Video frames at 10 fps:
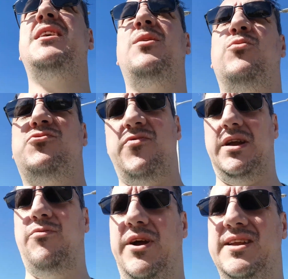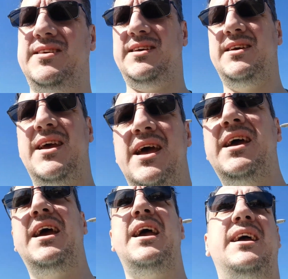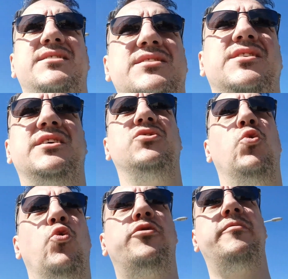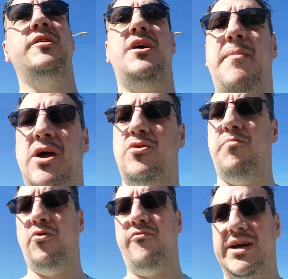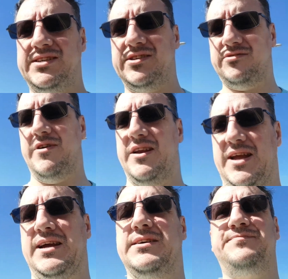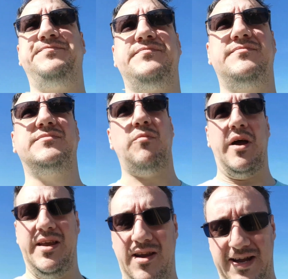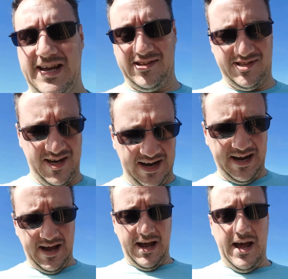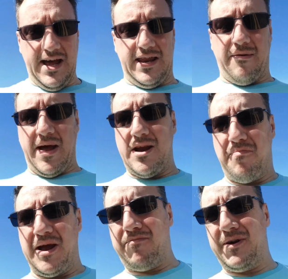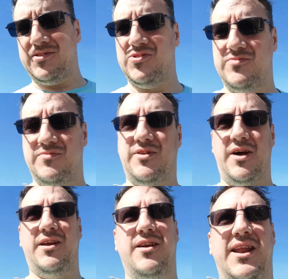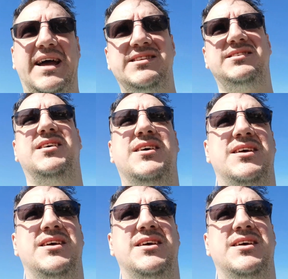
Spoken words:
what's really weird. There's an inordinate amount of boy racers around here. Like yesterday, the amount of people like lads